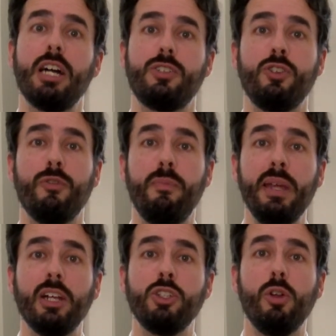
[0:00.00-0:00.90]
as you'll
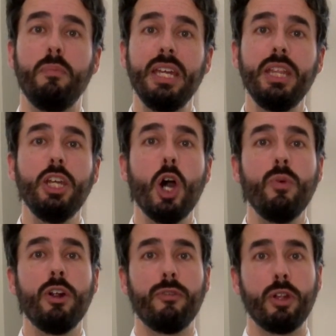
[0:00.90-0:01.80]
be the
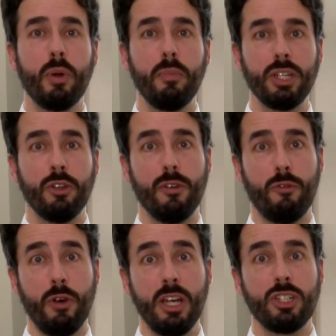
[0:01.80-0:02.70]
owner of the property on the
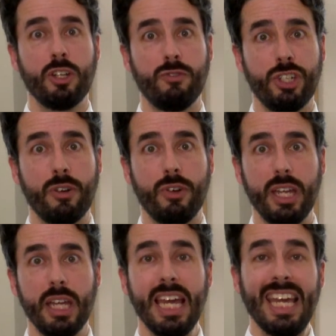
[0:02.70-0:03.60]
1st of
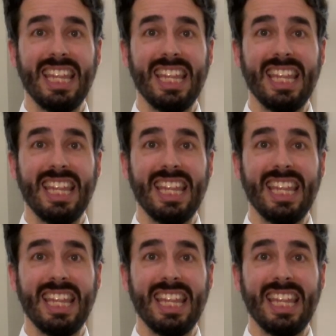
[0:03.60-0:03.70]
January,